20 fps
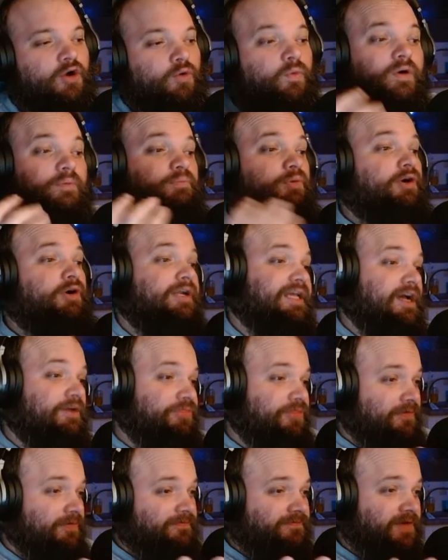we're putting
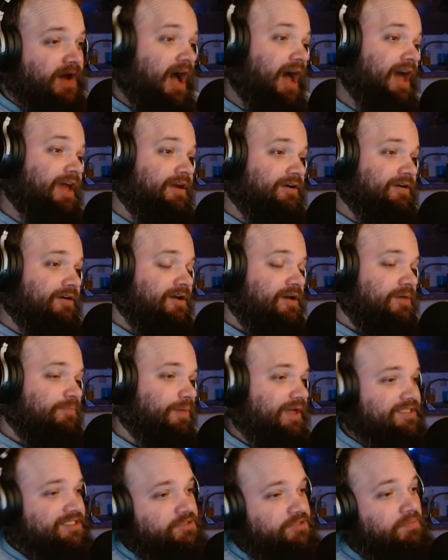out the fire
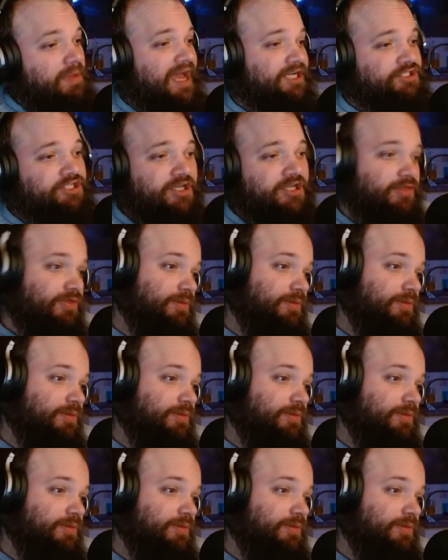by smashing the